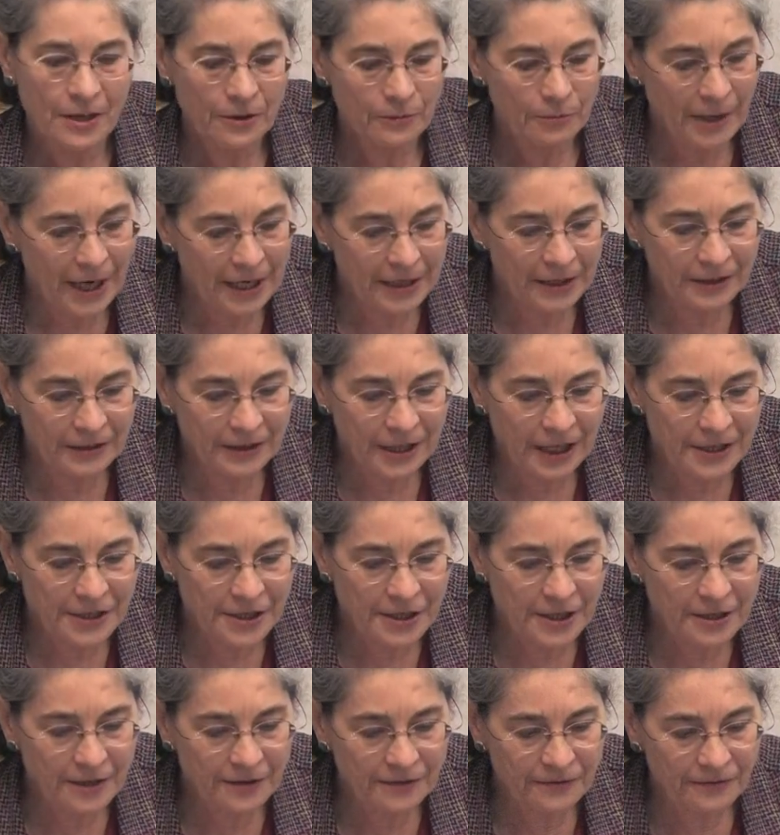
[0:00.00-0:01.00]

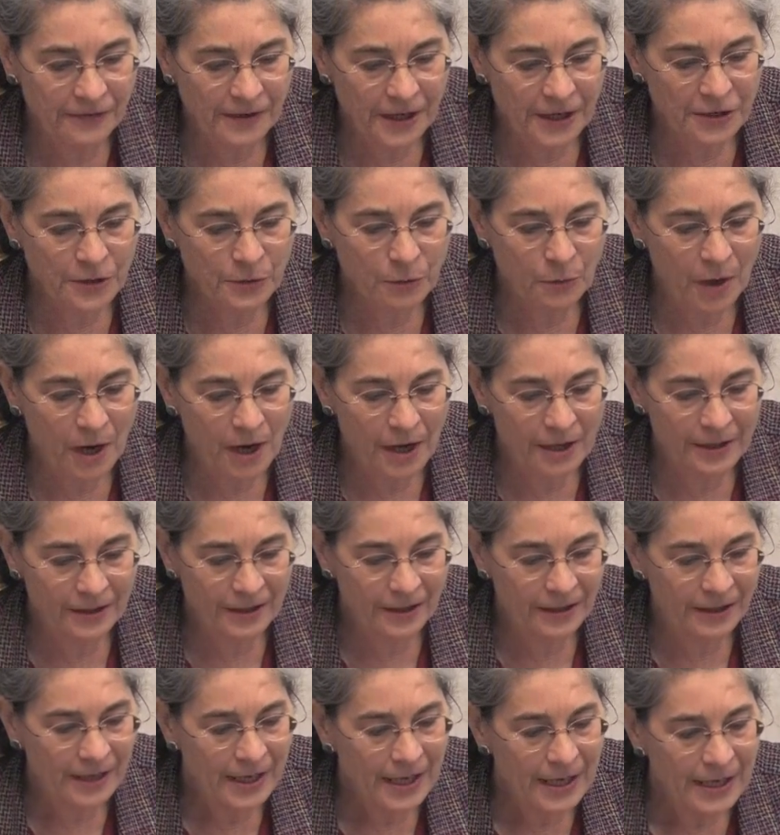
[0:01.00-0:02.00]
regulation of fresh
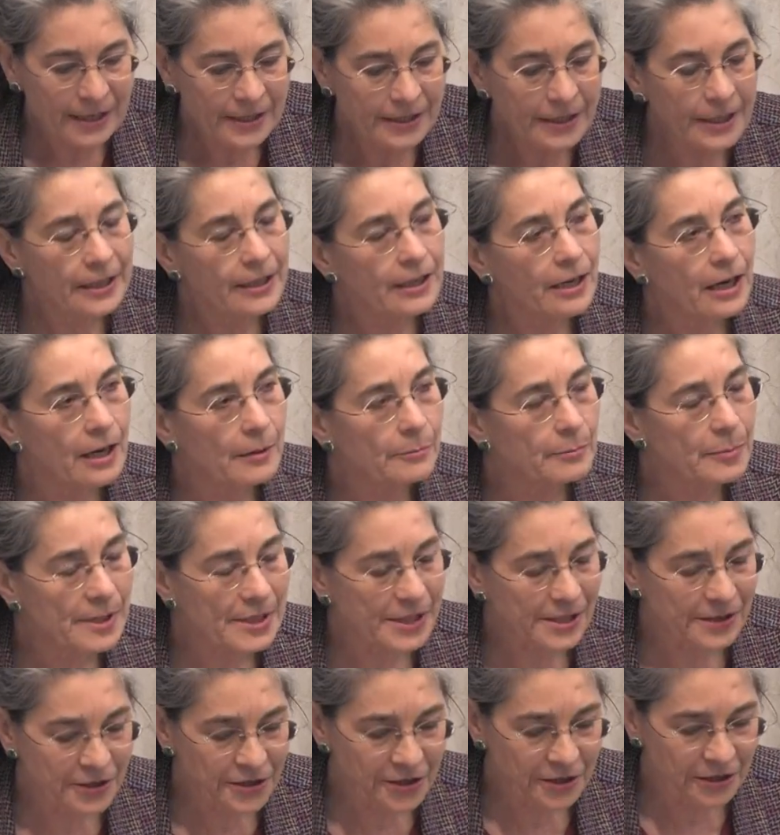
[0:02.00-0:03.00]
water,
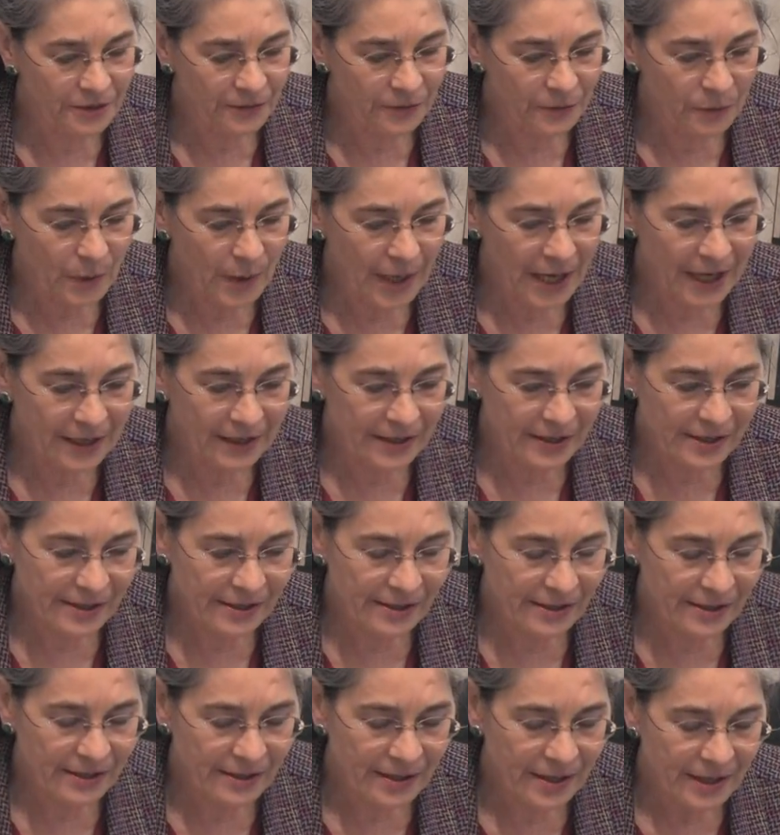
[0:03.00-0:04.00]
decomposition of
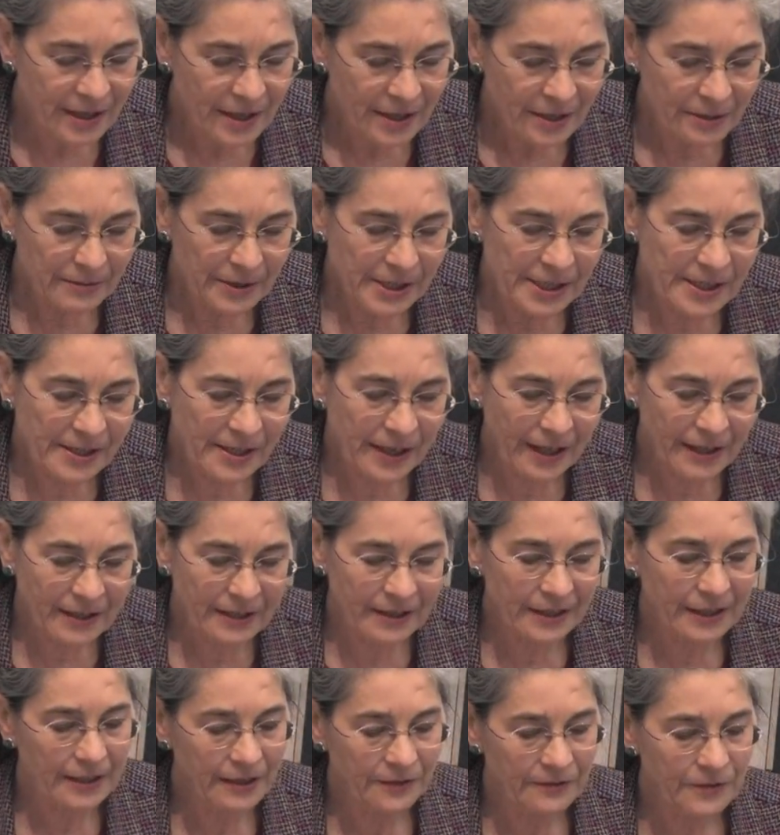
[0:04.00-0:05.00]
wastes,
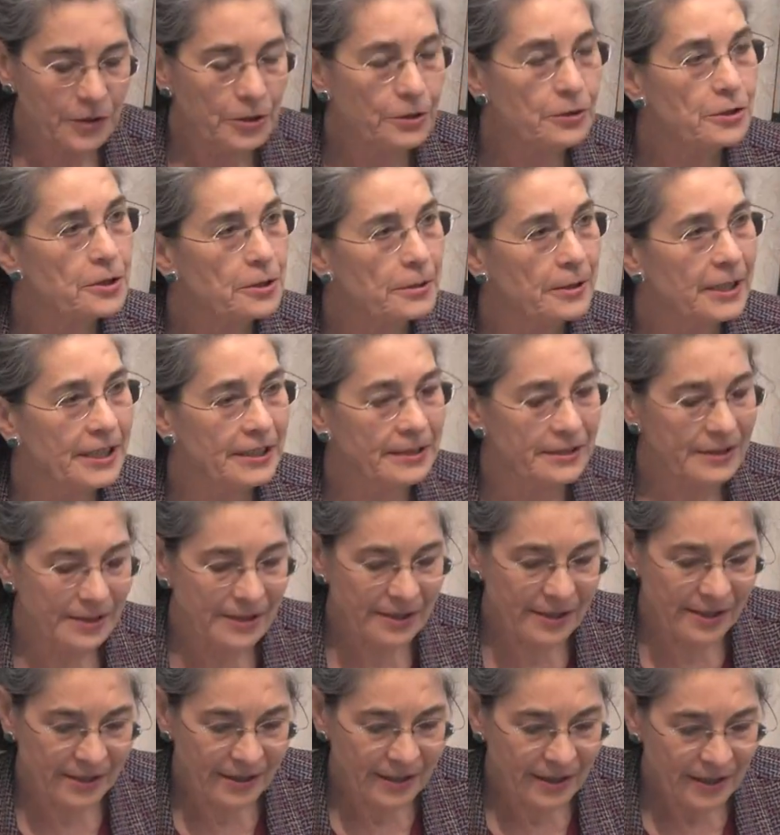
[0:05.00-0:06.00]
recycling of
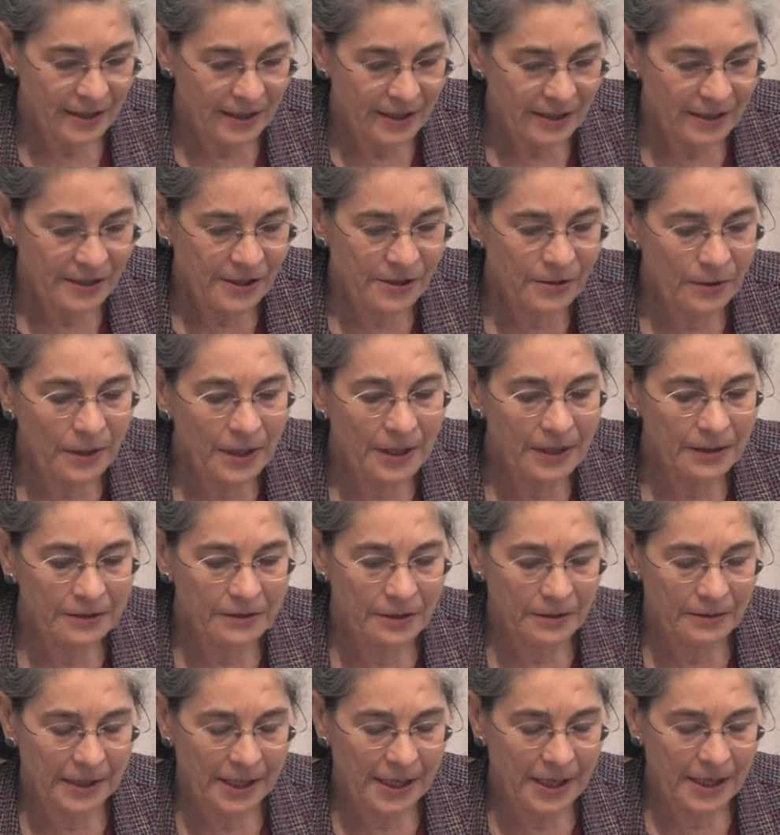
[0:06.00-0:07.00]
nutrients, soil
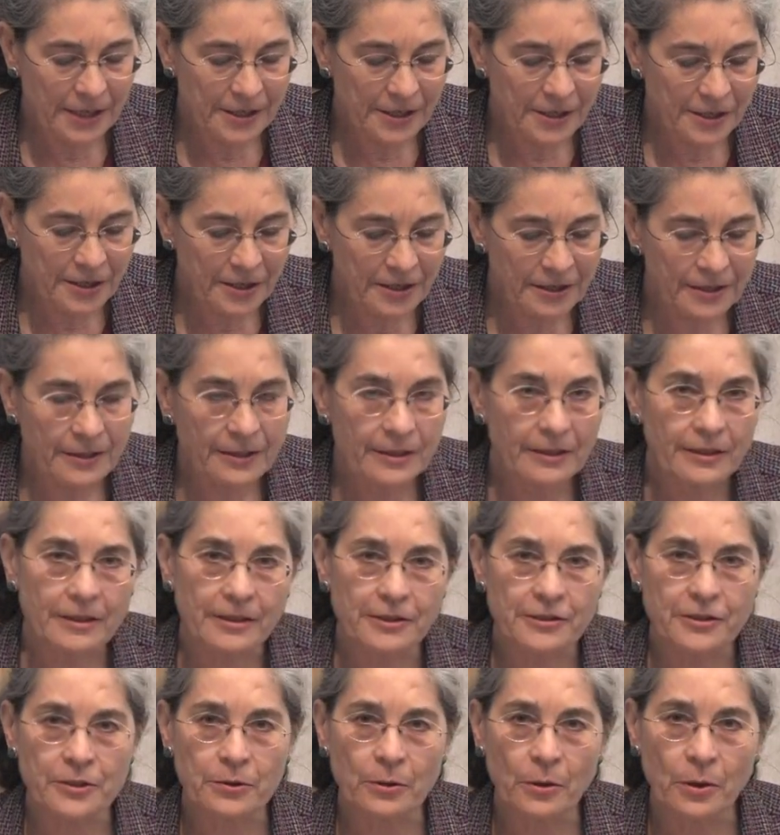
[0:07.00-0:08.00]
creation,
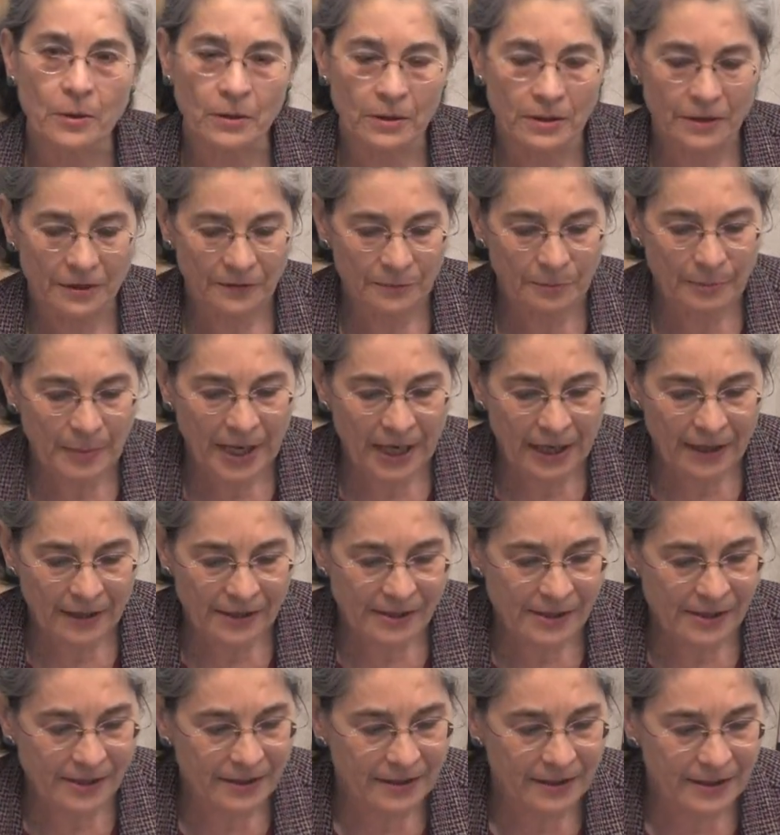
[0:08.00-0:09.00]
control of
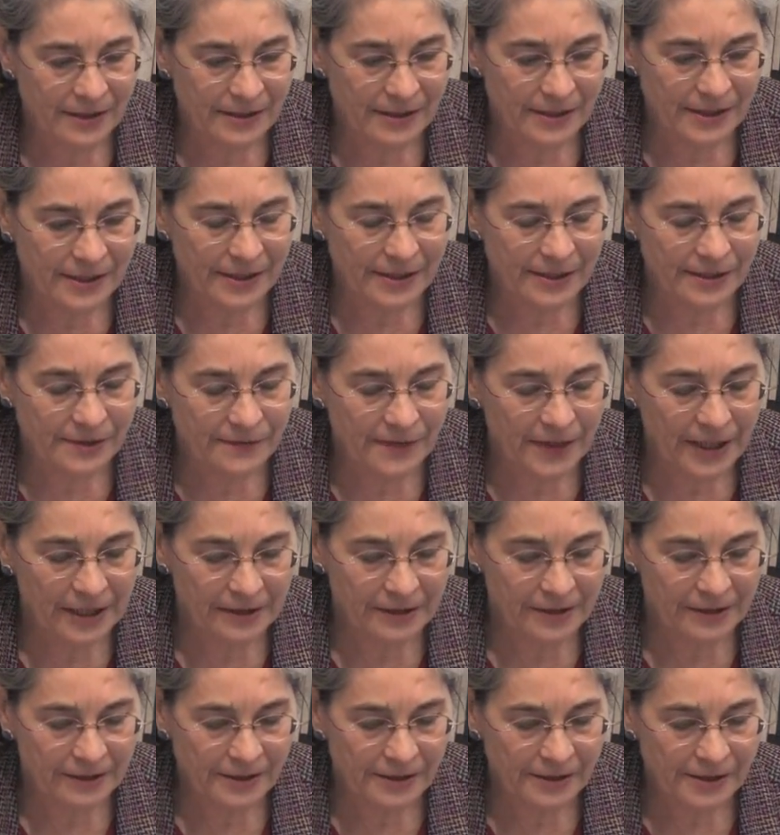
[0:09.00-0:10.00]
pests and disease
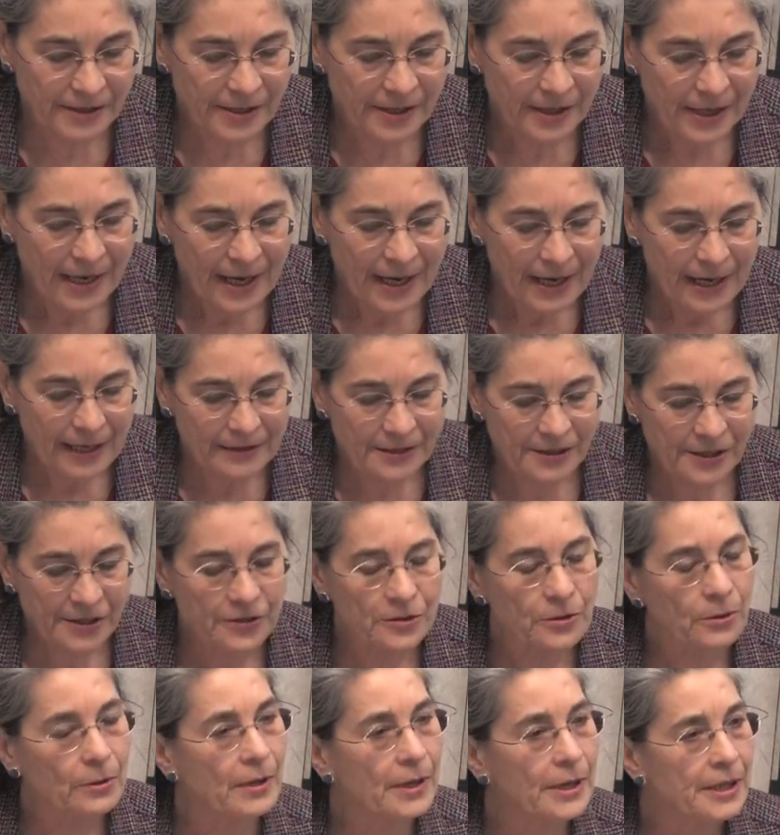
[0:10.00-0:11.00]
vectors, and
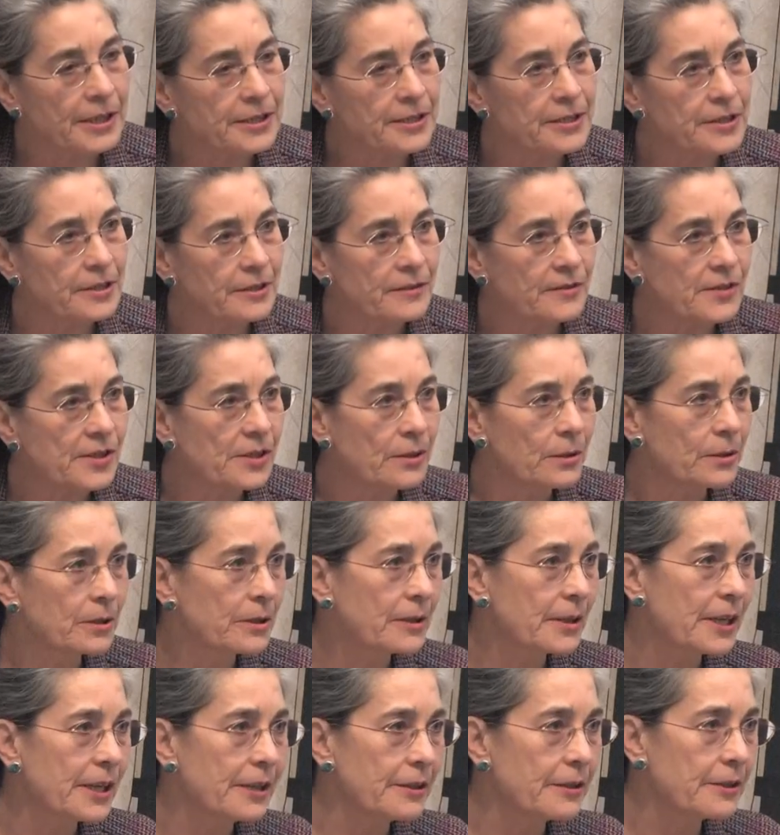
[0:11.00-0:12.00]
storage of
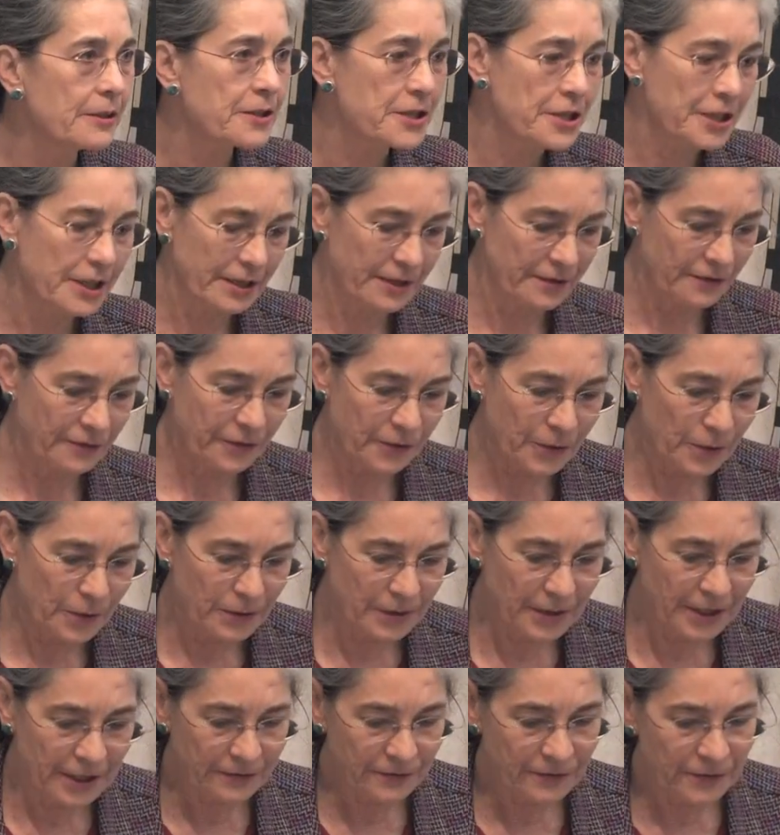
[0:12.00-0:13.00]
solar energy and
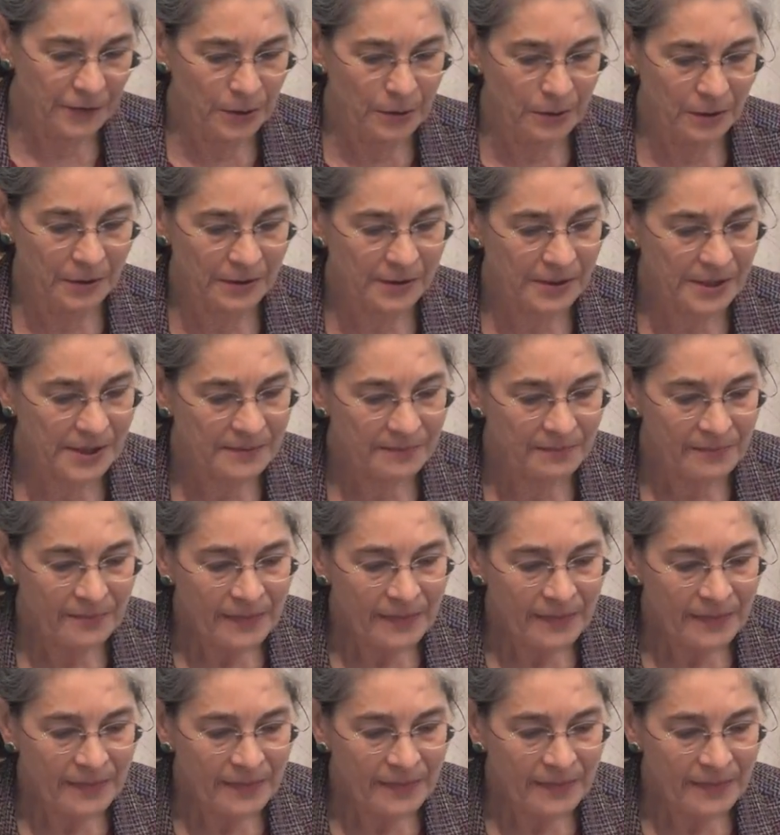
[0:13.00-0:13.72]
food and fuels.